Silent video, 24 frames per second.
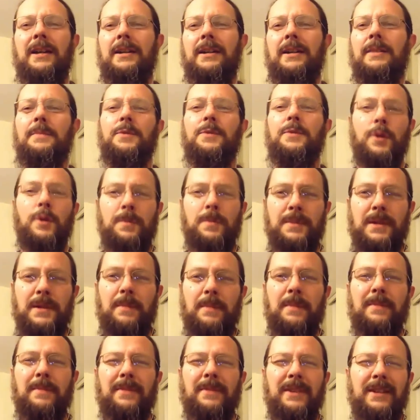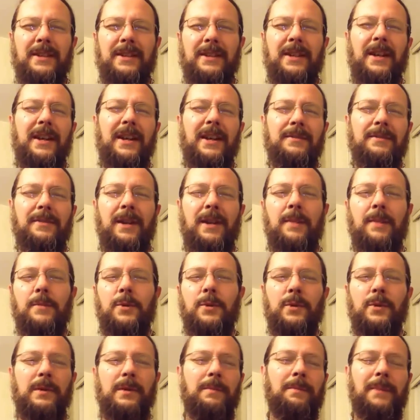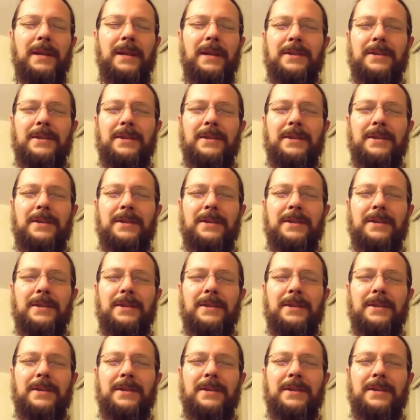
it and absorb some of it and kind of come to a